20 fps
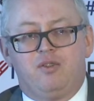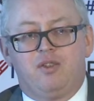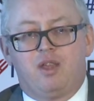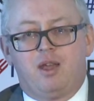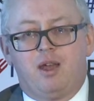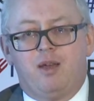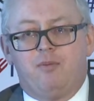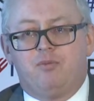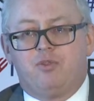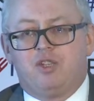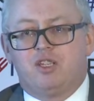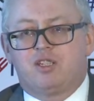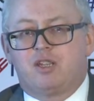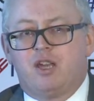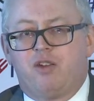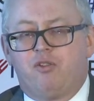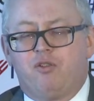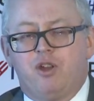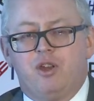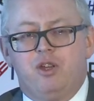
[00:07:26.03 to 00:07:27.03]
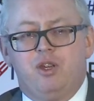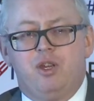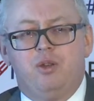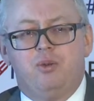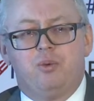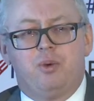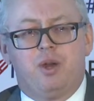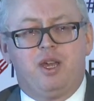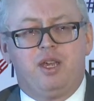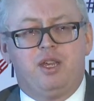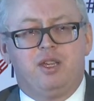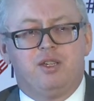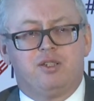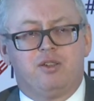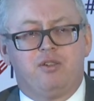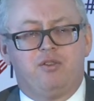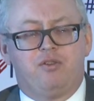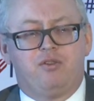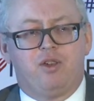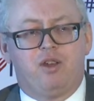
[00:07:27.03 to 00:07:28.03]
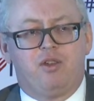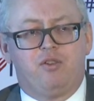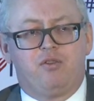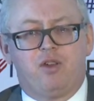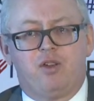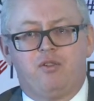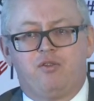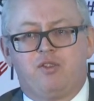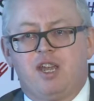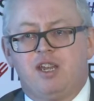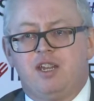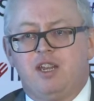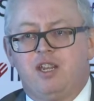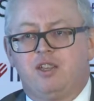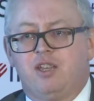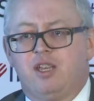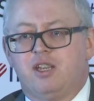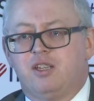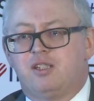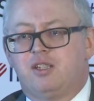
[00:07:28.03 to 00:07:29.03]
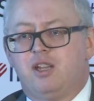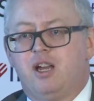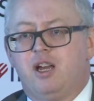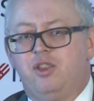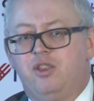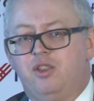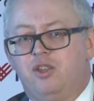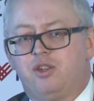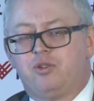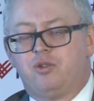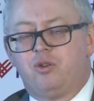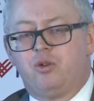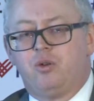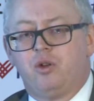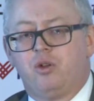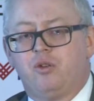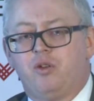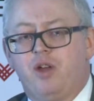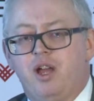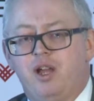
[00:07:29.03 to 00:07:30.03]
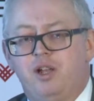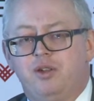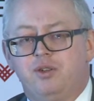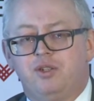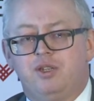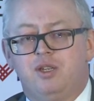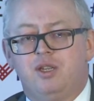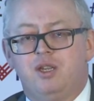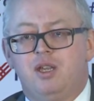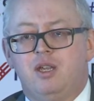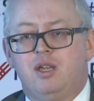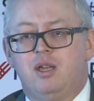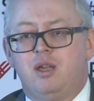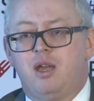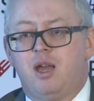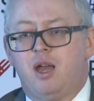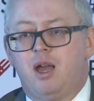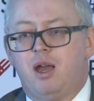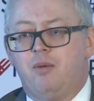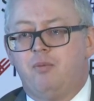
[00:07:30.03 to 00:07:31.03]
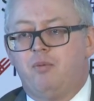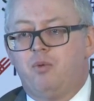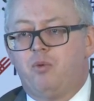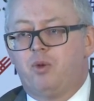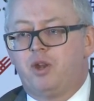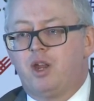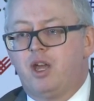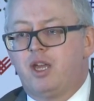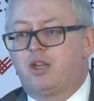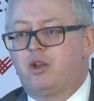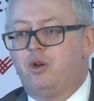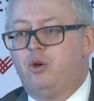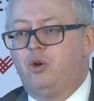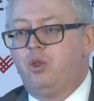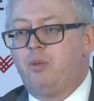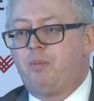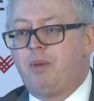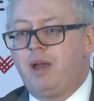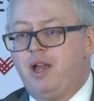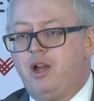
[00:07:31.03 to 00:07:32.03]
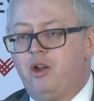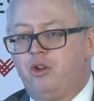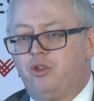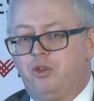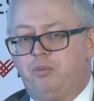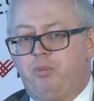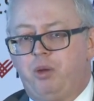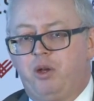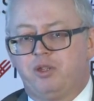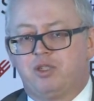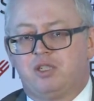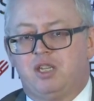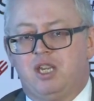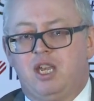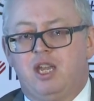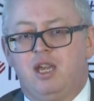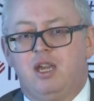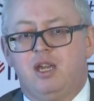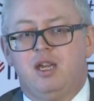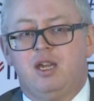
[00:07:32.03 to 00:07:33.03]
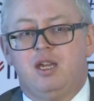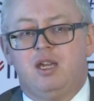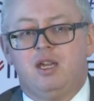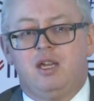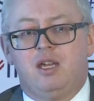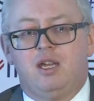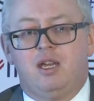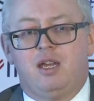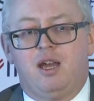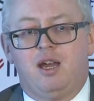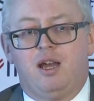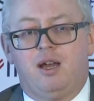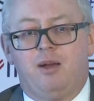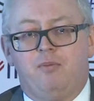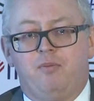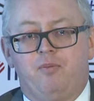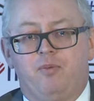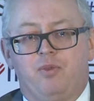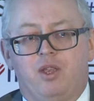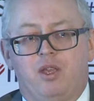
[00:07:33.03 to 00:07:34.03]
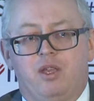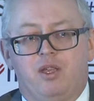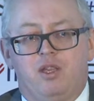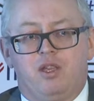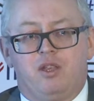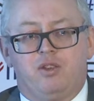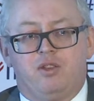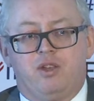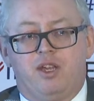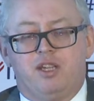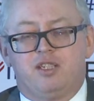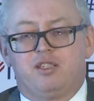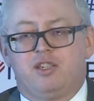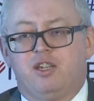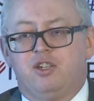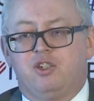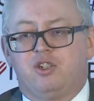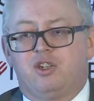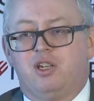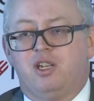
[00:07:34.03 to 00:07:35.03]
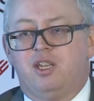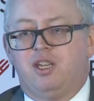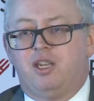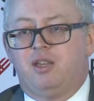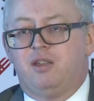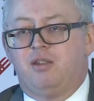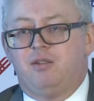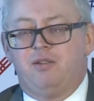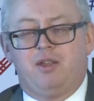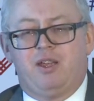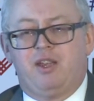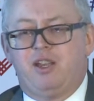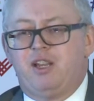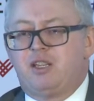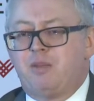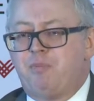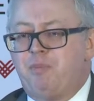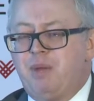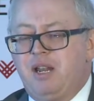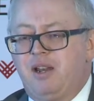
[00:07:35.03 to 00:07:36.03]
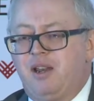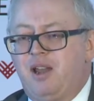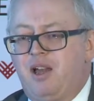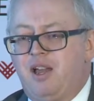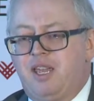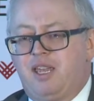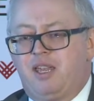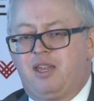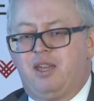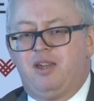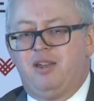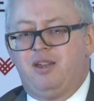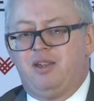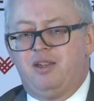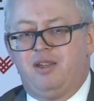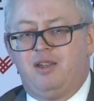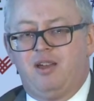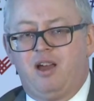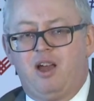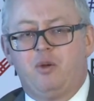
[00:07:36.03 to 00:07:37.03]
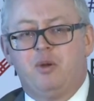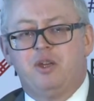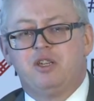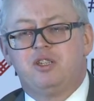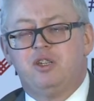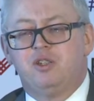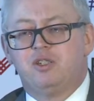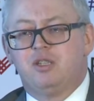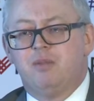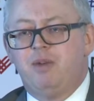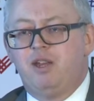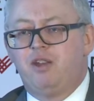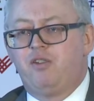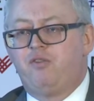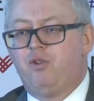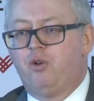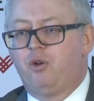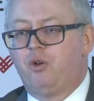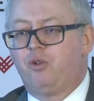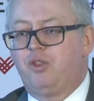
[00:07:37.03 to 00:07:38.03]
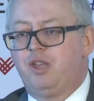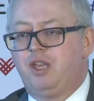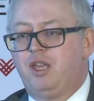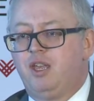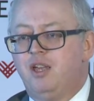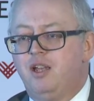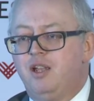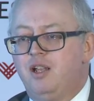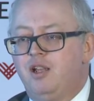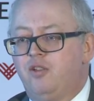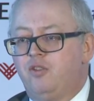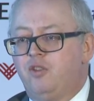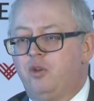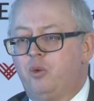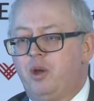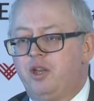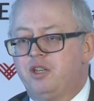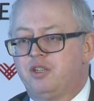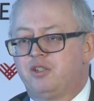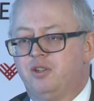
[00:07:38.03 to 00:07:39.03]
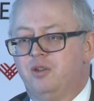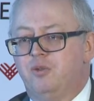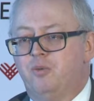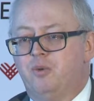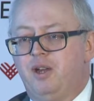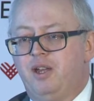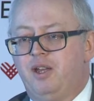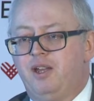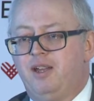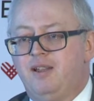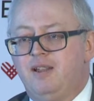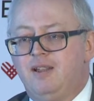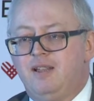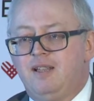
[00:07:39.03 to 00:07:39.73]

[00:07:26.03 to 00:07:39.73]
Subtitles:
discovering new ways of getting things done that are all around what I call the power of the posse. That essentially, it's a bit like, I always use the metaphor of the Western, where